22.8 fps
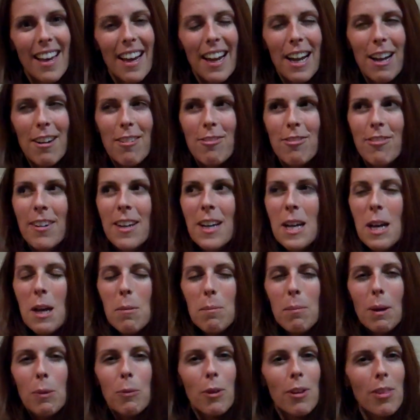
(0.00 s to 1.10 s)
I have
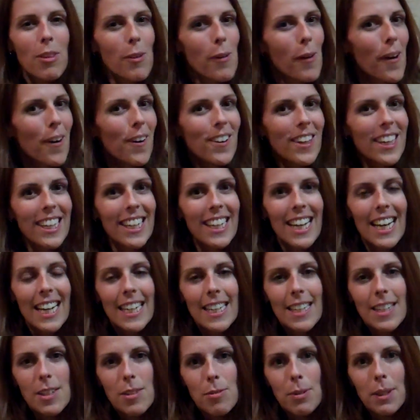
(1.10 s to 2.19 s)
been with you all, and
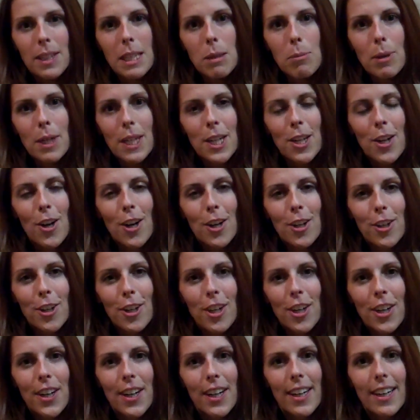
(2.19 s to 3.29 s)
it's really been an
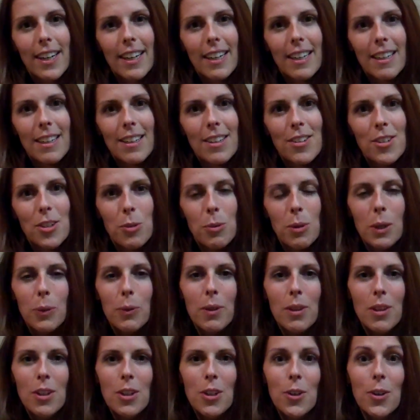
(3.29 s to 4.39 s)
honor to work
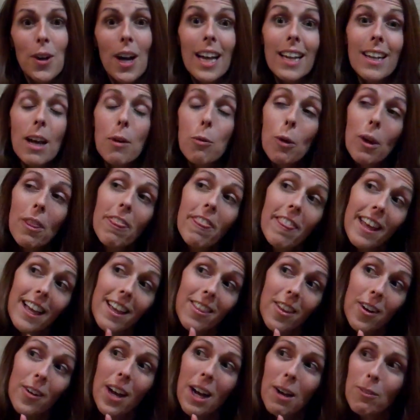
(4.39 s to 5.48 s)
with you. And one thing,
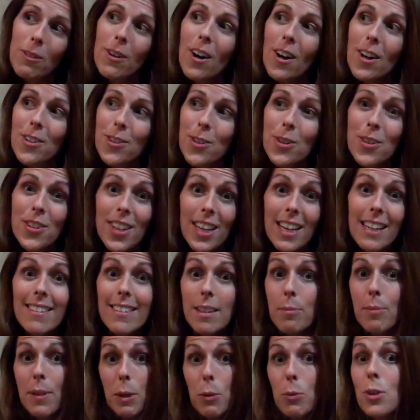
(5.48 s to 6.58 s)
though, I will also say,
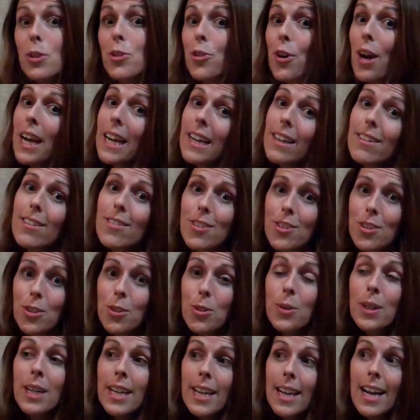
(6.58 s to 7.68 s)
something we're trying to
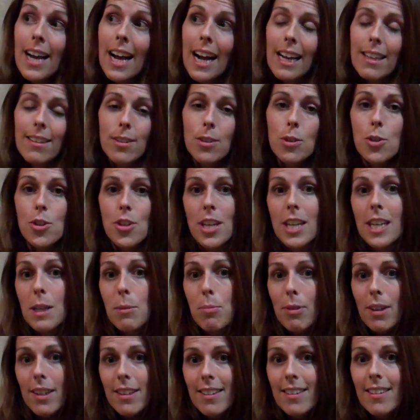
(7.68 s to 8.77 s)
do as an Ushahidi
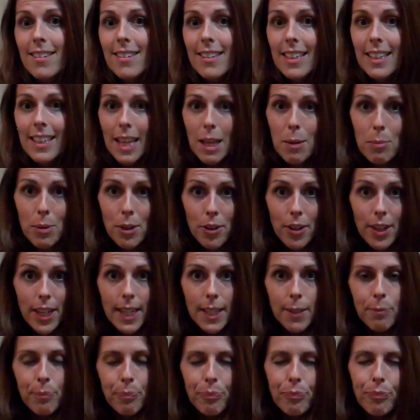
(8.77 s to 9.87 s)
presence in Liberia
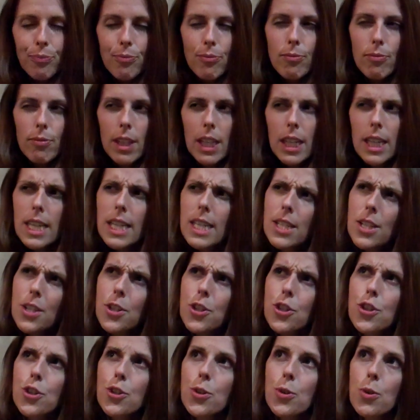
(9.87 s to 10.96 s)
is
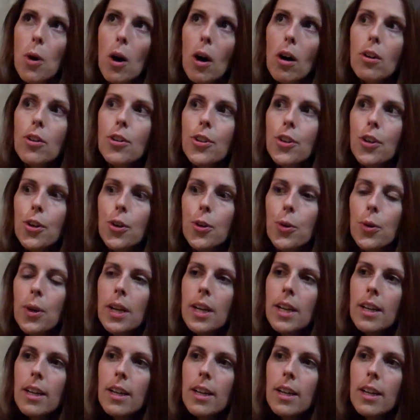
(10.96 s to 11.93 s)
to also